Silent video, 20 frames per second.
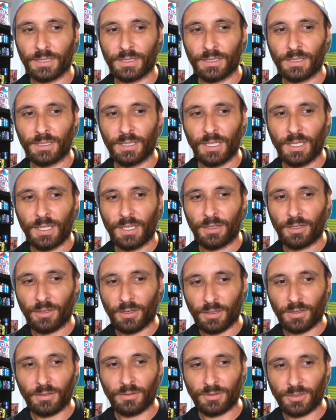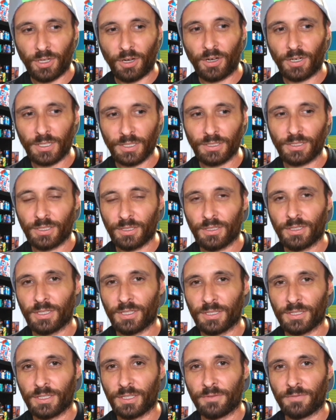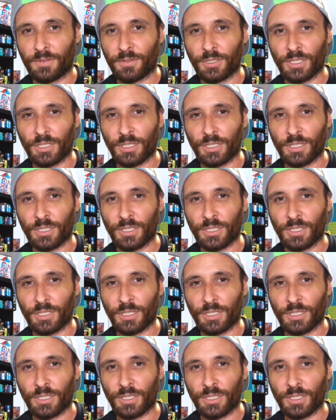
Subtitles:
and they're talking to you as if